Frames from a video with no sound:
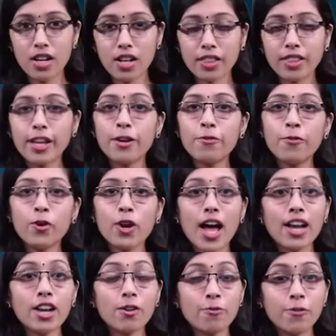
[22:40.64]
Therefore,
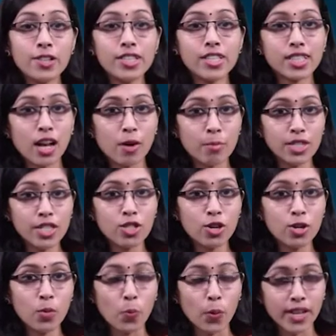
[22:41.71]
an offence committed
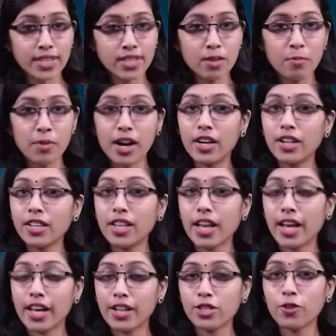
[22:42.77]
on a victim under the
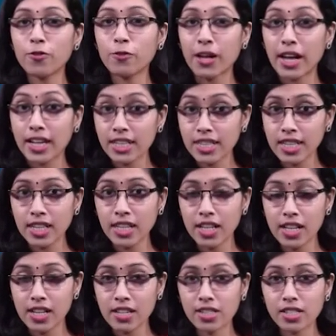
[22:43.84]
age of 18
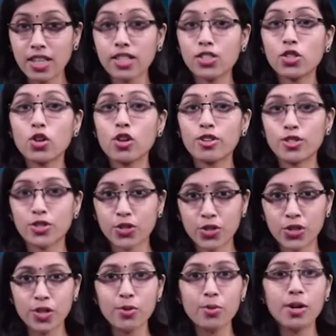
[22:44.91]
years is
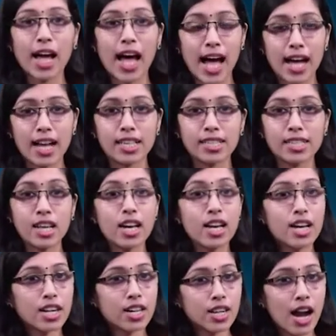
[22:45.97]
construed as
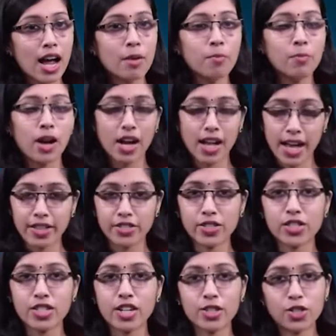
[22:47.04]
crime
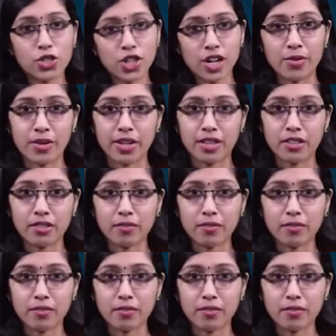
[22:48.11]
against children.